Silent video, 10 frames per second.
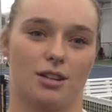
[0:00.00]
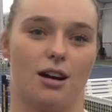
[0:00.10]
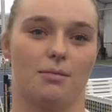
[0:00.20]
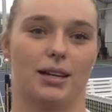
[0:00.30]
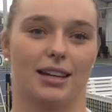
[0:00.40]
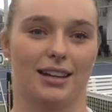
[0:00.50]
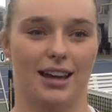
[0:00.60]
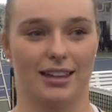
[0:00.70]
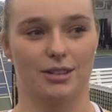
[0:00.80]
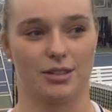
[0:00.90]
job. And
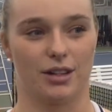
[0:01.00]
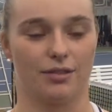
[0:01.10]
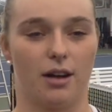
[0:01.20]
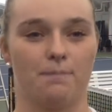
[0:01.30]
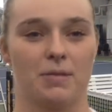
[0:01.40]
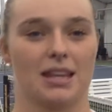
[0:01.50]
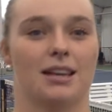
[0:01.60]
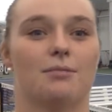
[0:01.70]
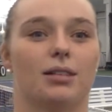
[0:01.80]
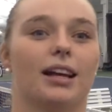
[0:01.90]
I think it was really fun
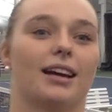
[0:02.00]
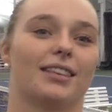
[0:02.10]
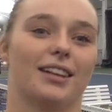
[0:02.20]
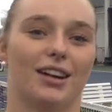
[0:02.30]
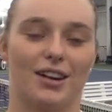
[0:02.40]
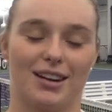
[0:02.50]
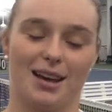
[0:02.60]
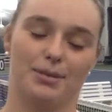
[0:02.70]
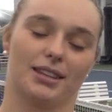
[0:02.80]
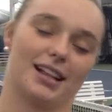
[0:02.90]
playing out there. Her and
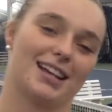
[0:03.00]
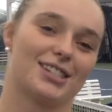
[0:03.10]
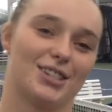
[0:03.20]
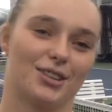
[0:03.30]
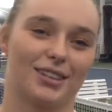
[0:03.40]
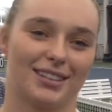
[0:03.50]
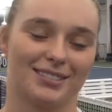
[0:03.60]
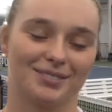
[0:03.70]
I being the last two on.